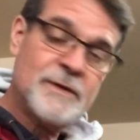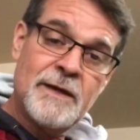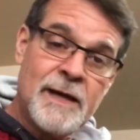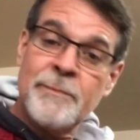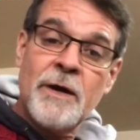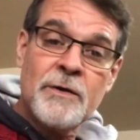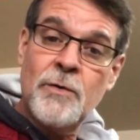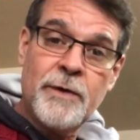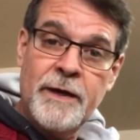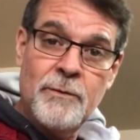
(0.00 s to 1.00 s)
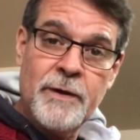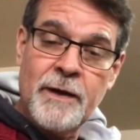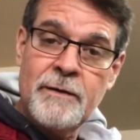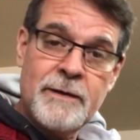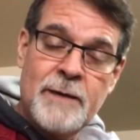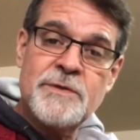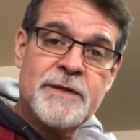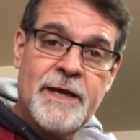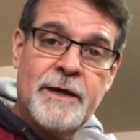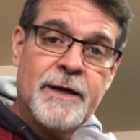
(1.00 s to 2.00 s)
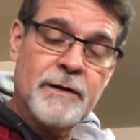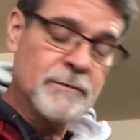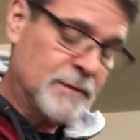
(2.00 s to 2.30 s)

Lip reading: I'm not going anywhere. I'm staying here.